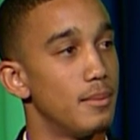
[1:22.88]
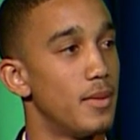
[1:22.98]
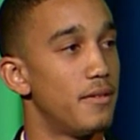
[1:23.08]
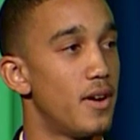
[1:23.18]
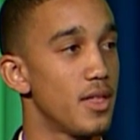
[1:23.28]

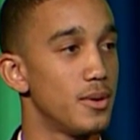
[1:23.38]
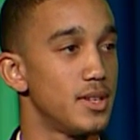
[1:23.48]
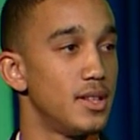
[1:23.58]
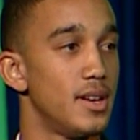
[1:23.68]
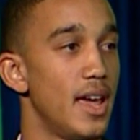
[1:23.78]
My father was
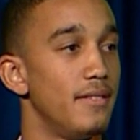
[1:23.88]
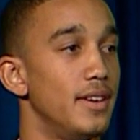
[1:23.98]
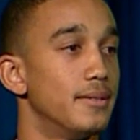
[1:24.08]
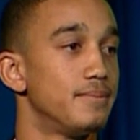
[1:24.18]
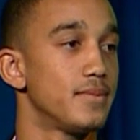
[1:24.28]
in the
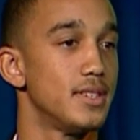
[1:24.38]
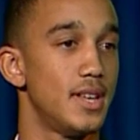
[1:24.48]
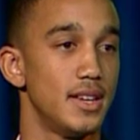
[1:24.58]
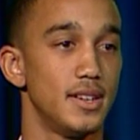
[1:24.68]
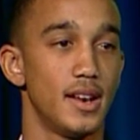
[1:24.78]
Navy,
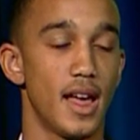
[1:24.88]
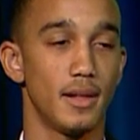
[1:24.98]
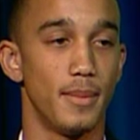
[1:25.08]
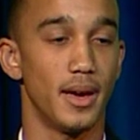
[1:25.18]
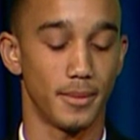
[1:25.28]
stationed in
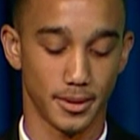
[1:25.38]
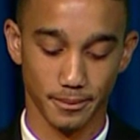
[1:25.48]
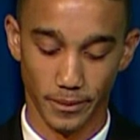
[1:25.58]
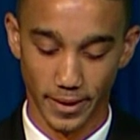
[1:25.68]
Alabama.